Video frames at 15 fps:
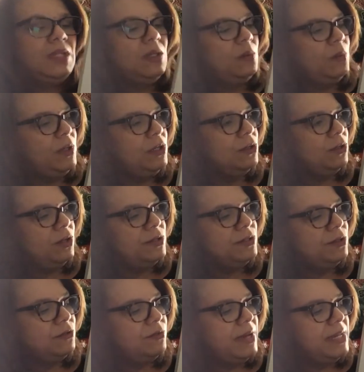We could
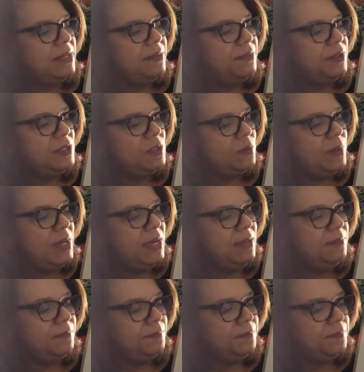also write it this way.